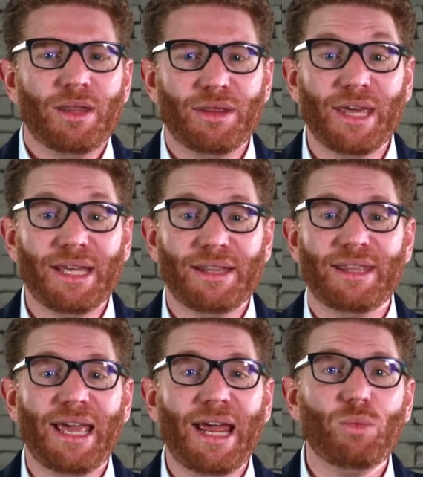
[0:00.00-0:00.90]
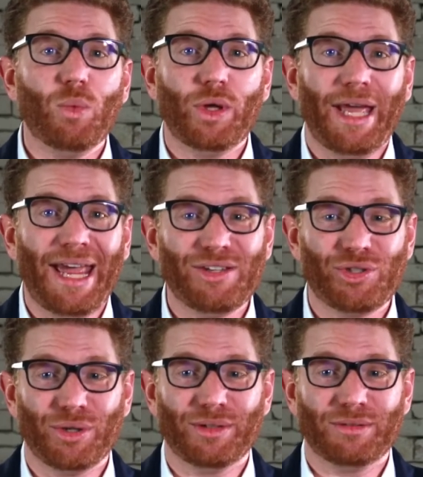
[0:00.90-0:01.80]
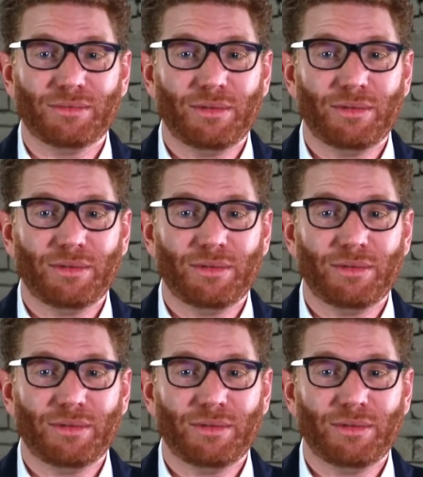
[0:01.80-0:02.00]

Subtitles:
they then will enter